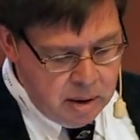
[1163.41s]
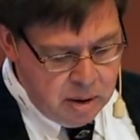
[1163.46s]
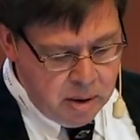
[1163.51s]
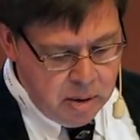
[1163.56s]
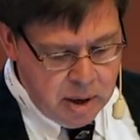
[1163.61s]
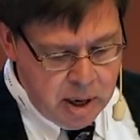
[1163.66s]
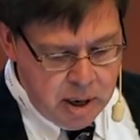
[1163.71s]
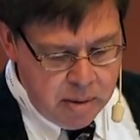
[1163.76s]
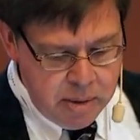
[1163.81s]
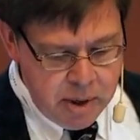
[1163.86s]

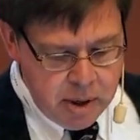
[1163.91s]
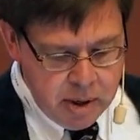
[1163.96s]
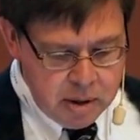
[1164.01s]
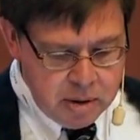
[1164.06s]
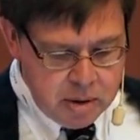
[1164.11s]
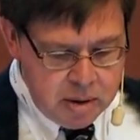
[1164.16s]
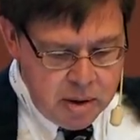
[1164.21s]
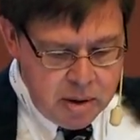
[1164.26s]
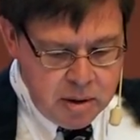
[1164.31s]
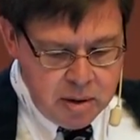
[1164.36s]
Okay,
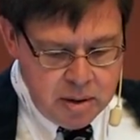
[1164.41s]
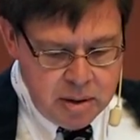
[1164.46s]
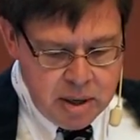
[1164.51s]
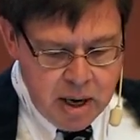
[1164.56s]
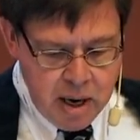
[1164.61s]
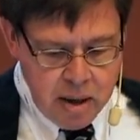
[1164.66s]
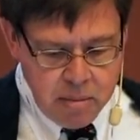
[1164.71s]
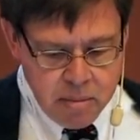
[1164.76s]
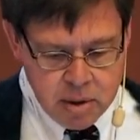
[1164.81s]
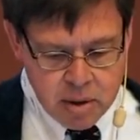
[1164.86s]
because this
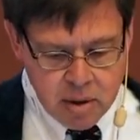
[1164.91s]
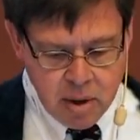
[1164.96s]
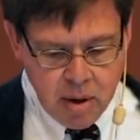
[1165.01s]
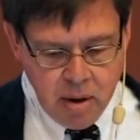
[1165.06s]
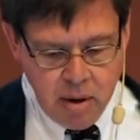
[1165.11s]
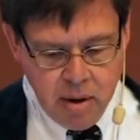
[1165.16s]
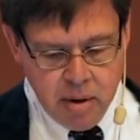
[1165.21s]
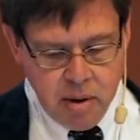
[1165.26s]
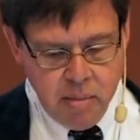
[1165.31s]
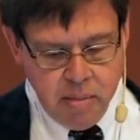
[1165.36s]
time
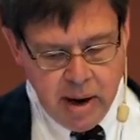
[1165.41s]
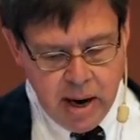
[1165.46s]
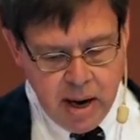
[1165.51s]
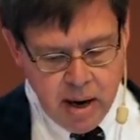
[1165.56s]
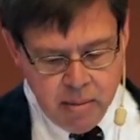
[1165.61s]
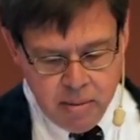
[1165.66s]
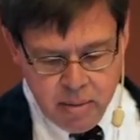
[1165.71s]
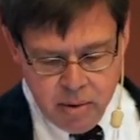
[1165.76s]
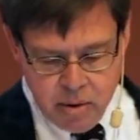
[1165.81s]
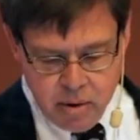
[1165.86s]
scale at the
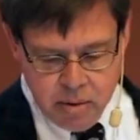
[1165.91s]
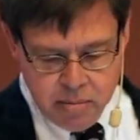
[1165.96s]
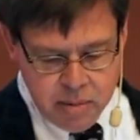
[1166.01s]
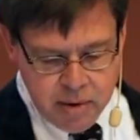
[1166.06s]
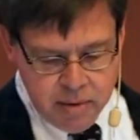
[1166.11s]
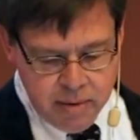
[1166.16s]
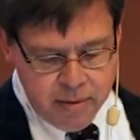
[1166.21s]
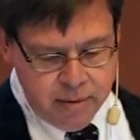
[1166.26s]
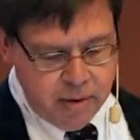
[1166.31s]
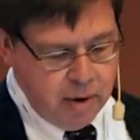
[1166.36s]
bottom could
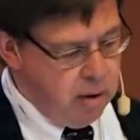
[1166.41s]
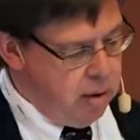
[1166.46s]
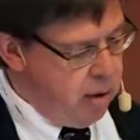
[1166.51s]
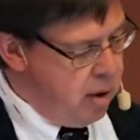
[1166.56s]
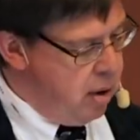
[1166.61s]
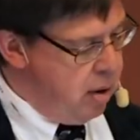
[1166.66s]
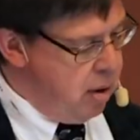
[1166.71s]
be fairly